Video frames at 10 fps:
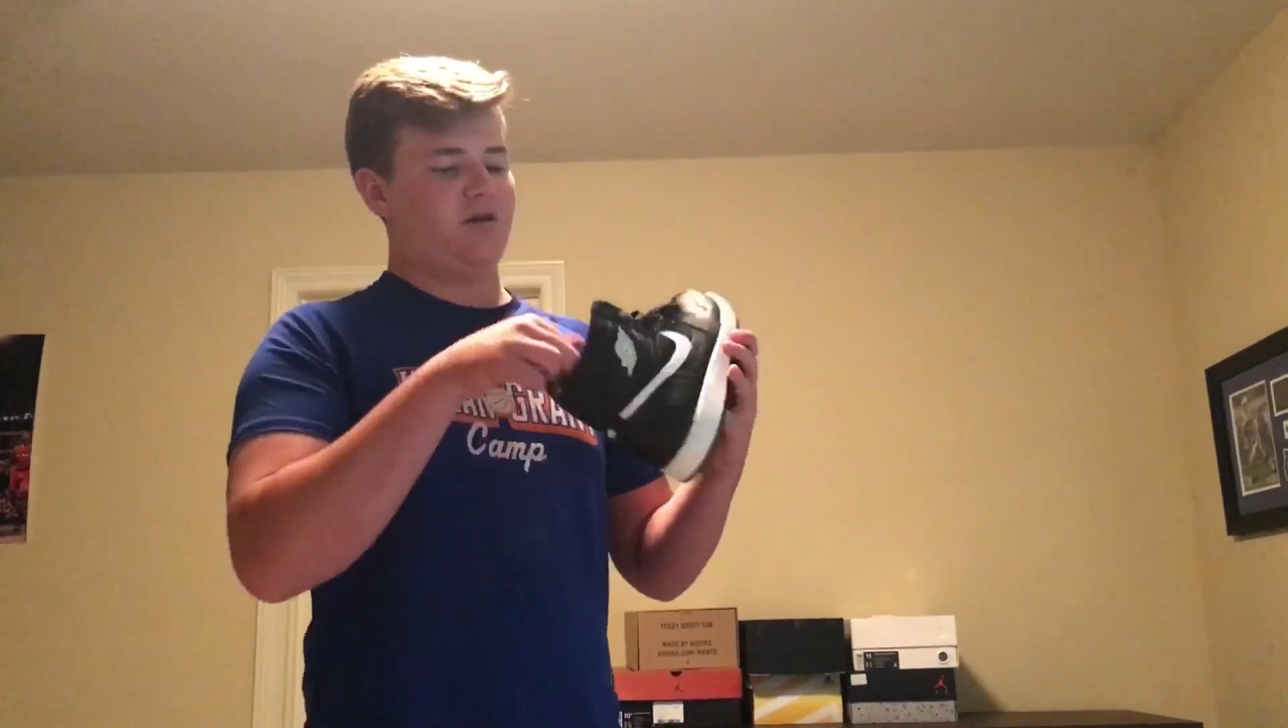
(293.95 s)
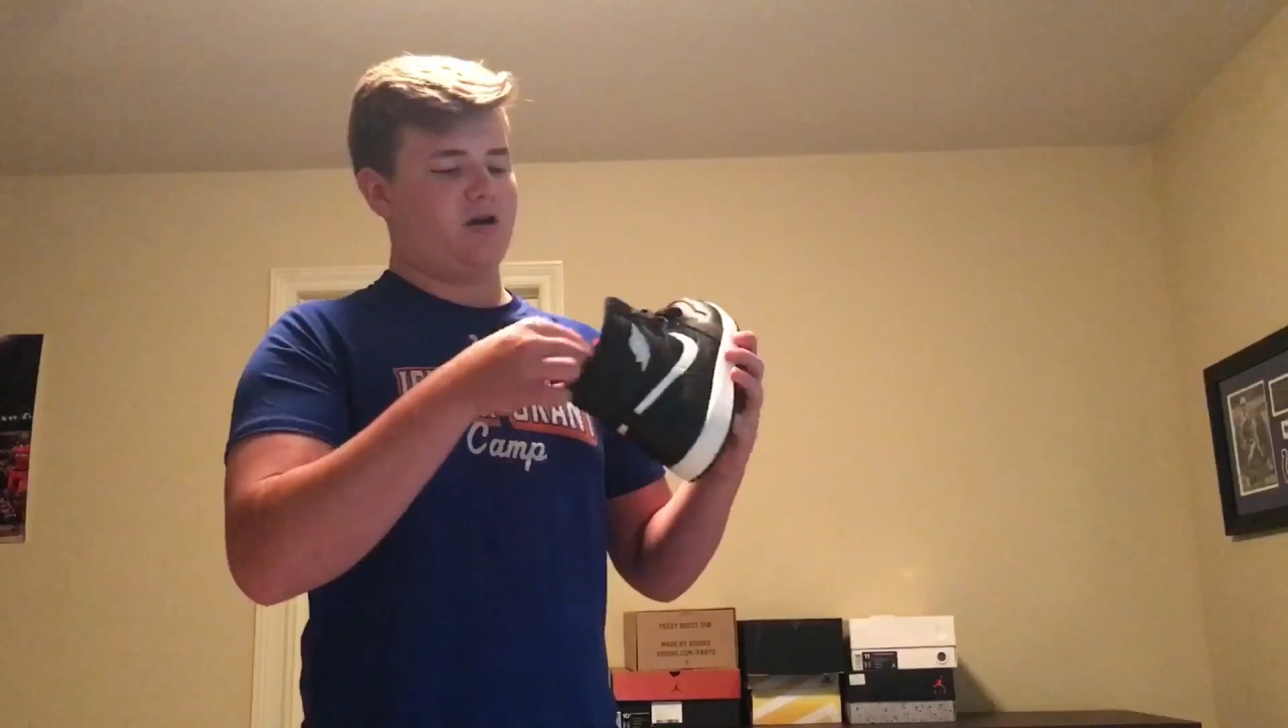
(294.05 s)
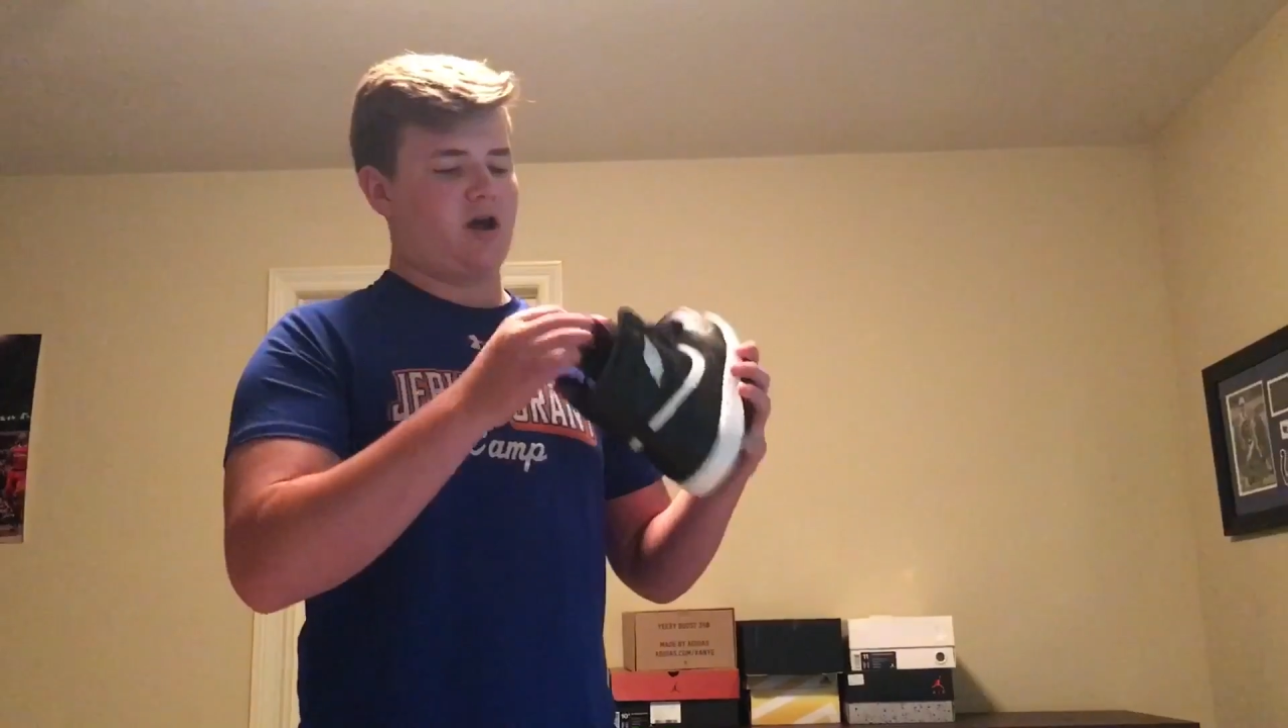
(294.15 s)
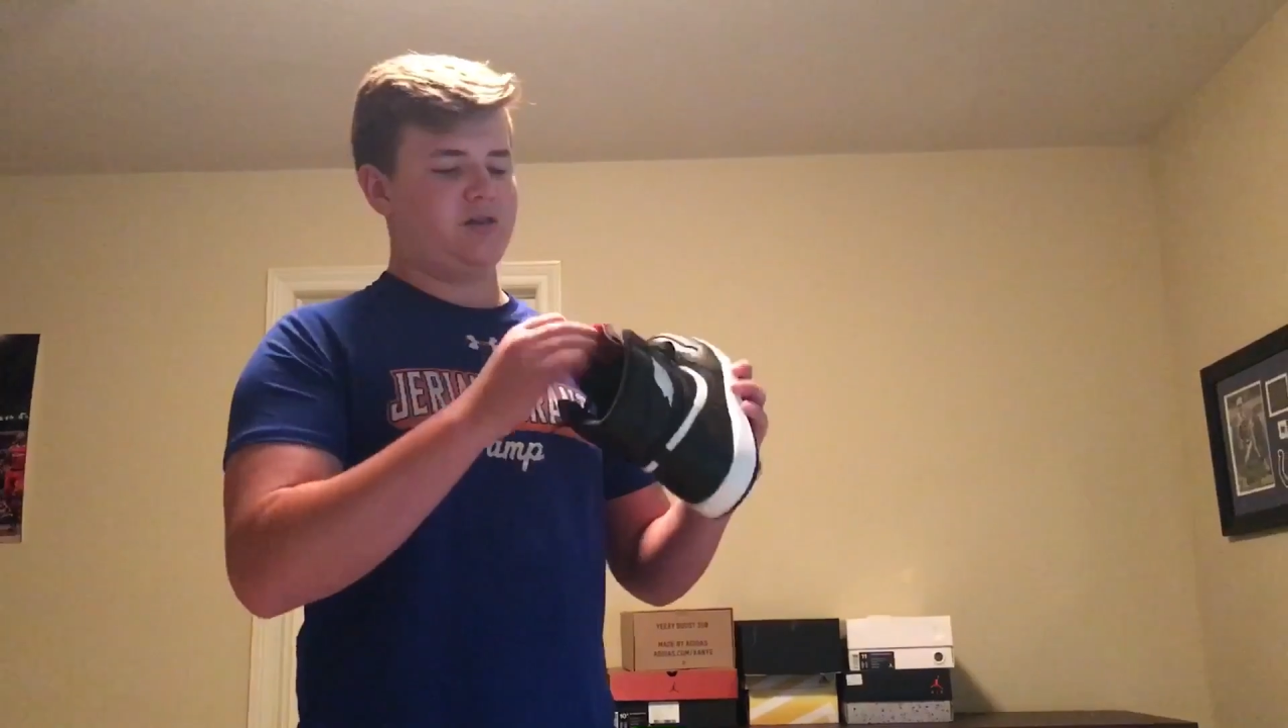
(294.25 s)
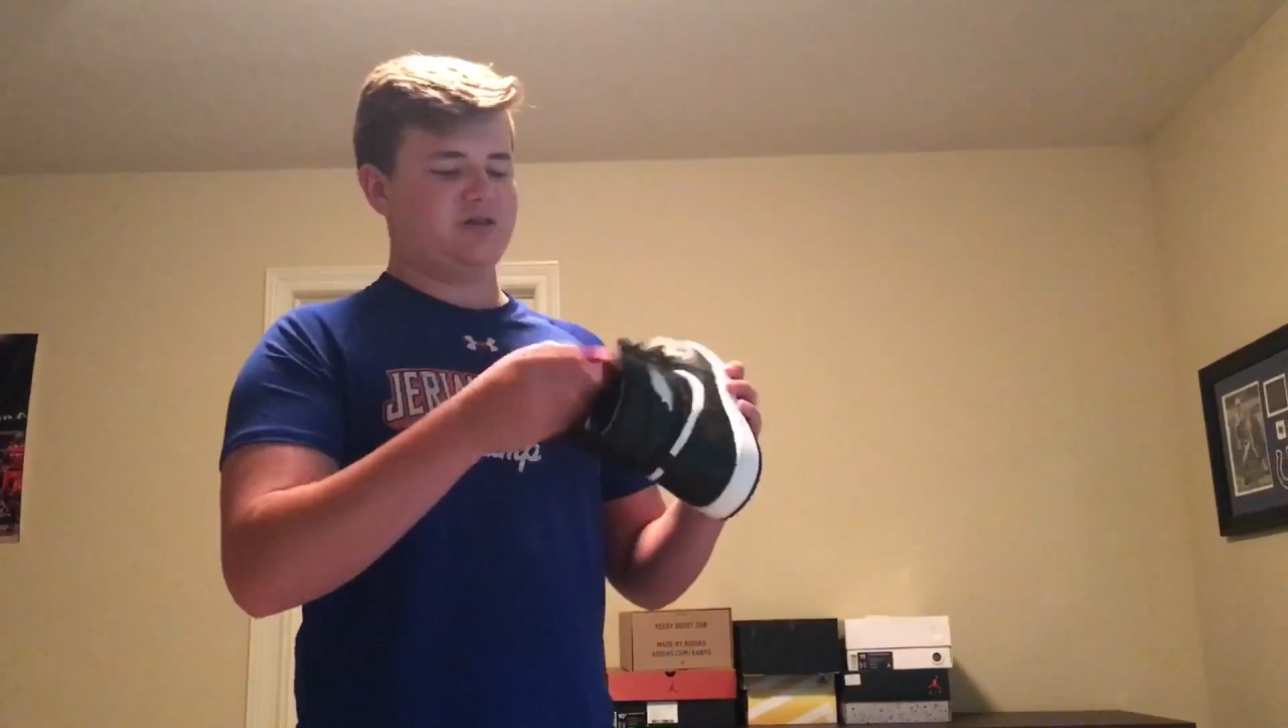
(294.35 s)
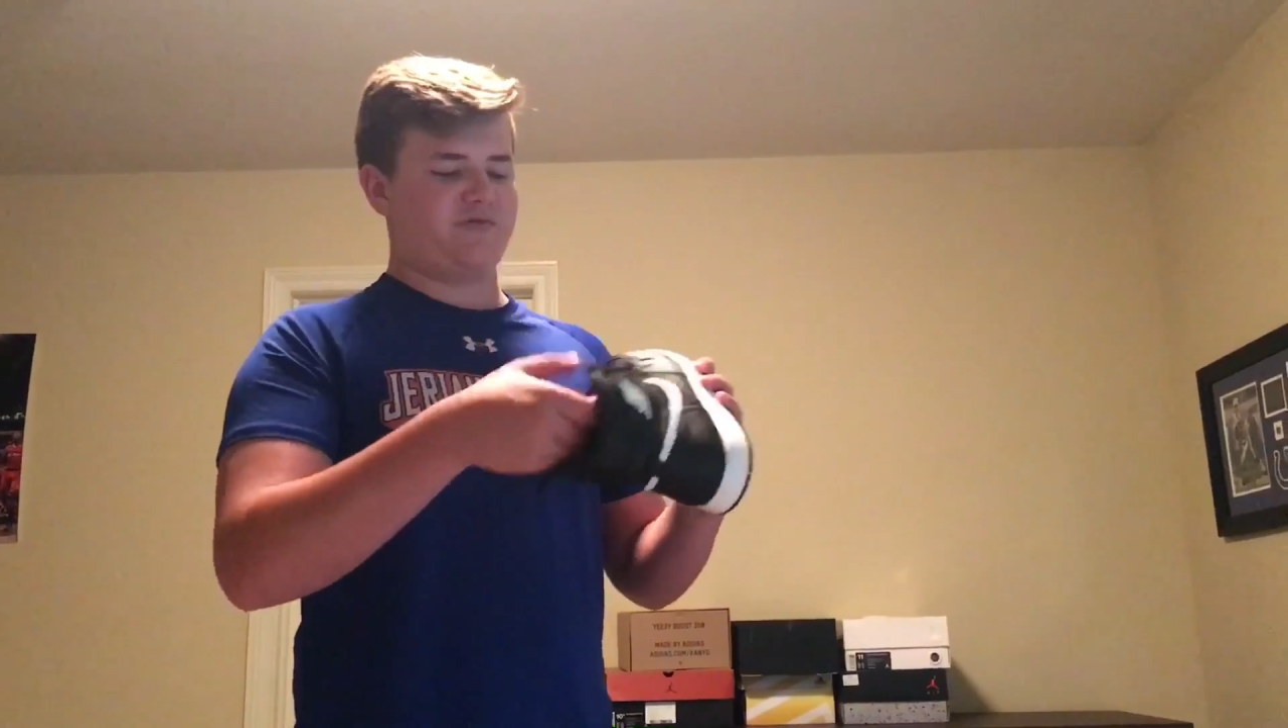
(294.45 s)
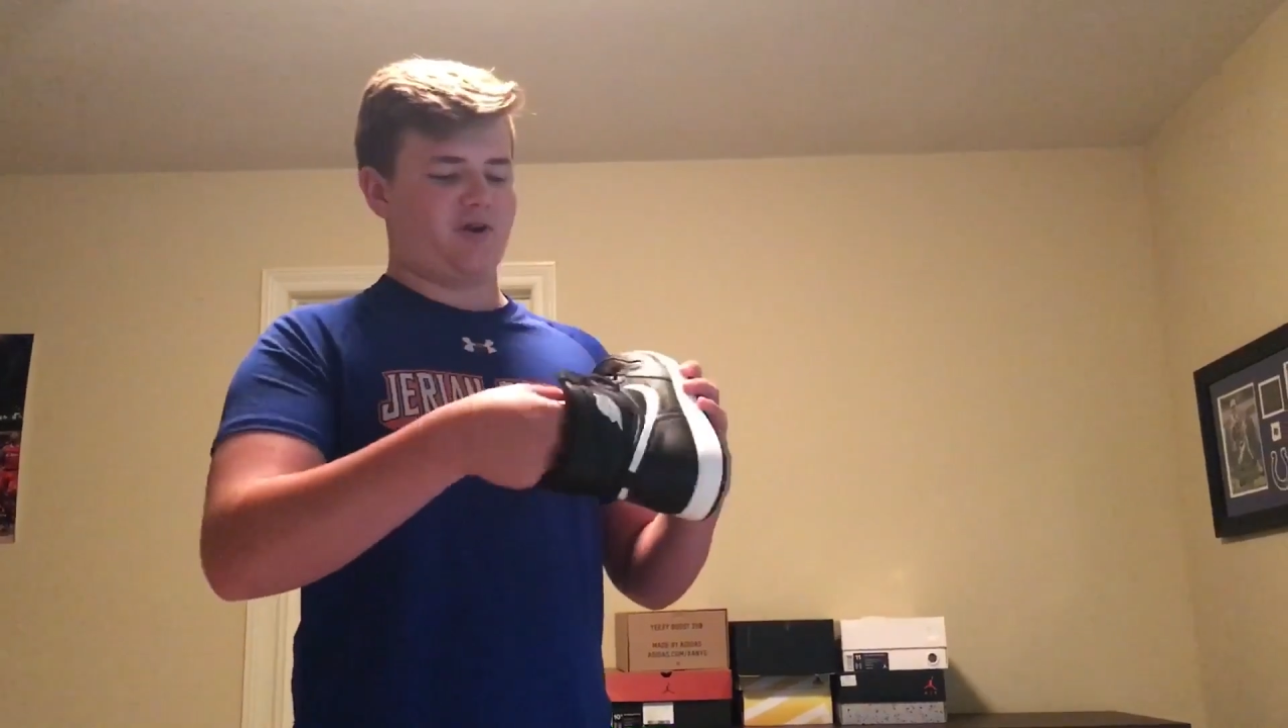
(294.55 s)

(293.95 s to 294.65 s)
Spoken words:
Got these for